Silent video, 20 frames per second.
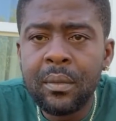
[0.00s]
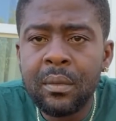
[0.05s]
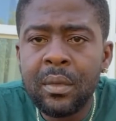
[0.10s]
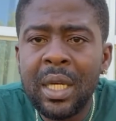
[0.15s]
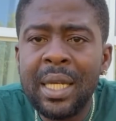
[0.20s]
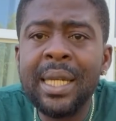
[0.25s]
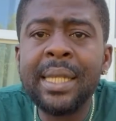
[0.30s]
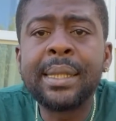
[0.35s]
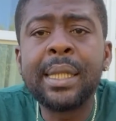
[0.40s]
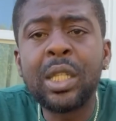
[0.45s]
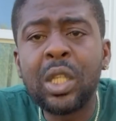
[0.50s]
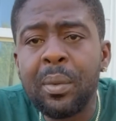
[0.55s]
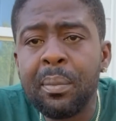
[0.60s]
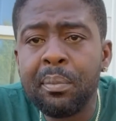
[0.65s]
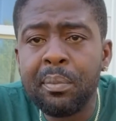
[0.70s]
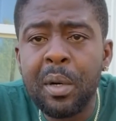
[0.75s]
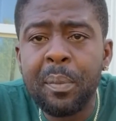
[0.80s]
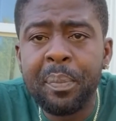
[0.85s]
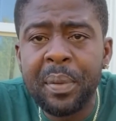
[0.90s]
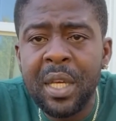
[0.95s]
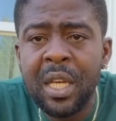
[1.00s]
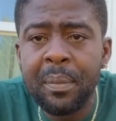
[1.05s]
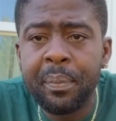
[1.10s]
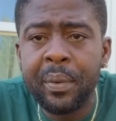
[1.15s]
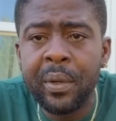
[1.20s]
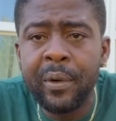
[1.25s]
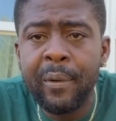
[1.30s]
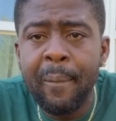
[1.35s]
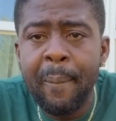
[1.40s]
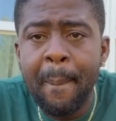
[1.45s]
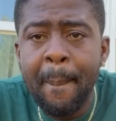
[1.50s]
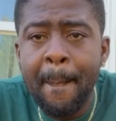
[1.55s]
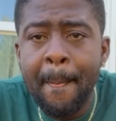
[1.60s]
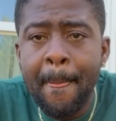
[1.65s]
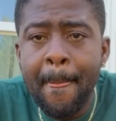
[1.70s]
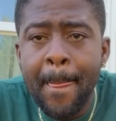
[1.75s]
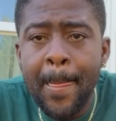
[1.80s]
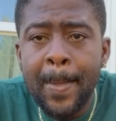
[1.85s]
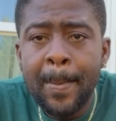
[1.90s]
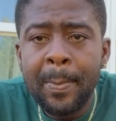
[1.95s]
Listen to me, people.
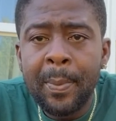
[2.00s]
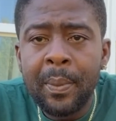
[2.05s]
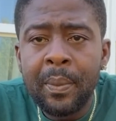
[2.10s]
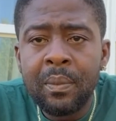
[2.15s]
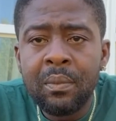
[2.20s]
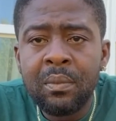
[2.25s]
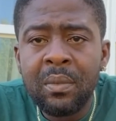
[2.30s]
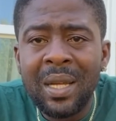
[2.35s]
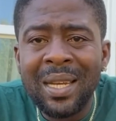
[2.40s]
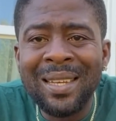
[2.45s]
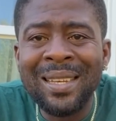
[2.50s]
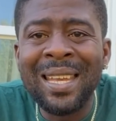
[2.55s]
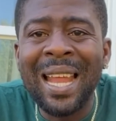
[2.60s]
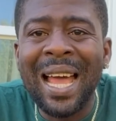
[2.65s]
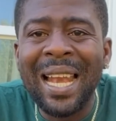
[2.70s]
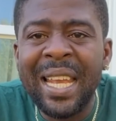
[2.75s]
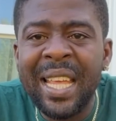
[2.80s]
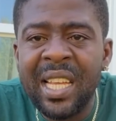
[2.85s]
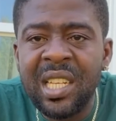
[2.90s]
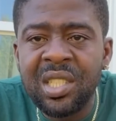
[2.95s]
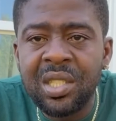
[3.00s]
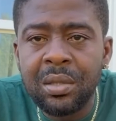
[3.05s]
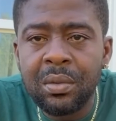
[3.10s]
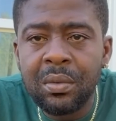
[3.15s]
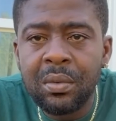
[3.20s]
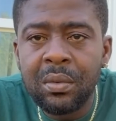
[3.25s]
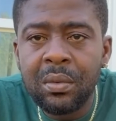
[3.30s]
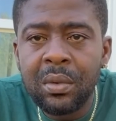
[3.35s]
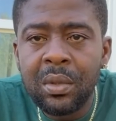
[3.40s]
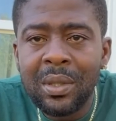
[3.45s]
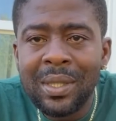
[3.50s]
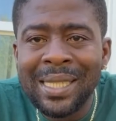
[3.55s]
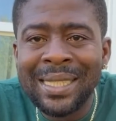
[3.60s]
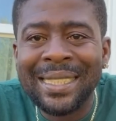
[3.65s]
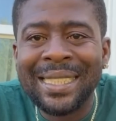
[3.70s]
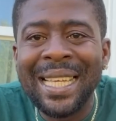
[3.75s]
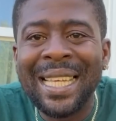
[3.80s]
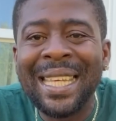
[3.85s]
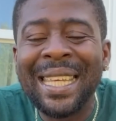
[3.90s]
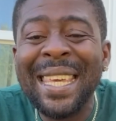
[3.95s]
Knowledge is
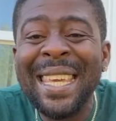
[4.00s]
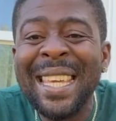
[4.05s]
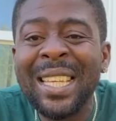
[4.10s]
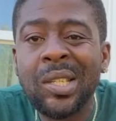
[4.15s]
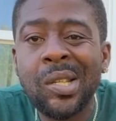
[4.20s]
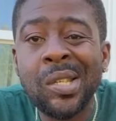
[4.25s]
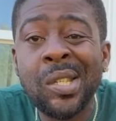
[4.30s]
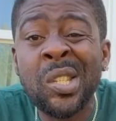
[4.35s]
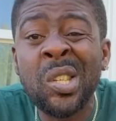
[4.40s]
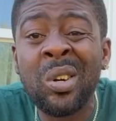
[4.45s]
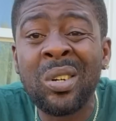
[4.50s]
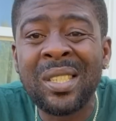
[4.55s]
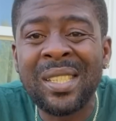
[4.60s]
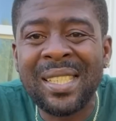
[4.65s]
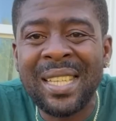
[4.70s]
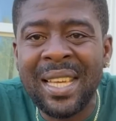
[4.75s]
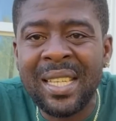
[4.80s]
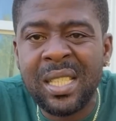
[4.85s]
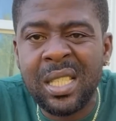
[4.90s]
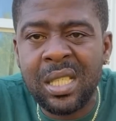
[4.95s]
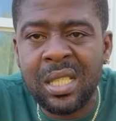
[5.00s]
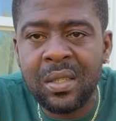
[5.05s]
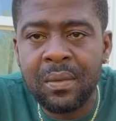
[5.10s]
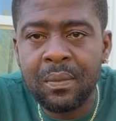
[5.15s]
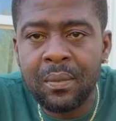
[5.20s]
the key to success.